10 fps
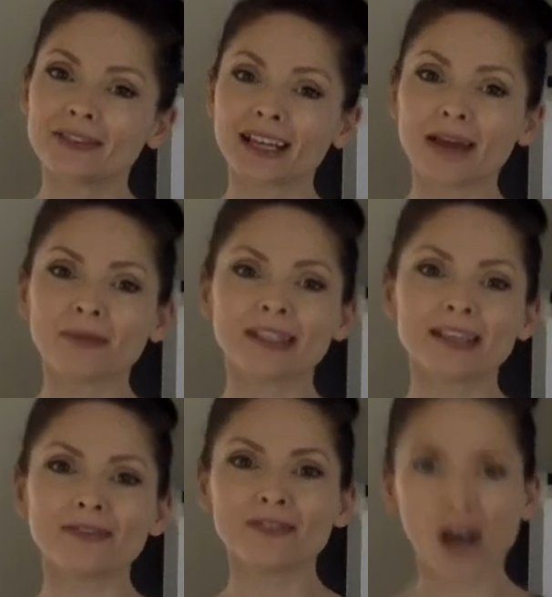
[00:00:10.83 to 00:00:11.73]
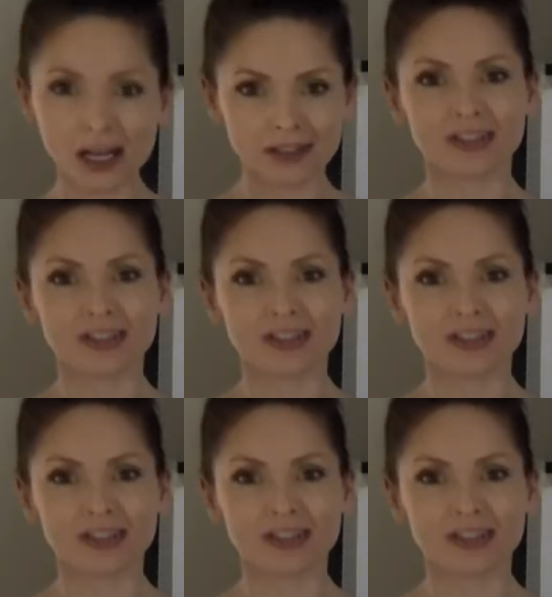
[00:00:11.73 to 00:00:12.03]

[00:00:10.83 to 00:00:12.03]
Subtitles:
Collaborative Art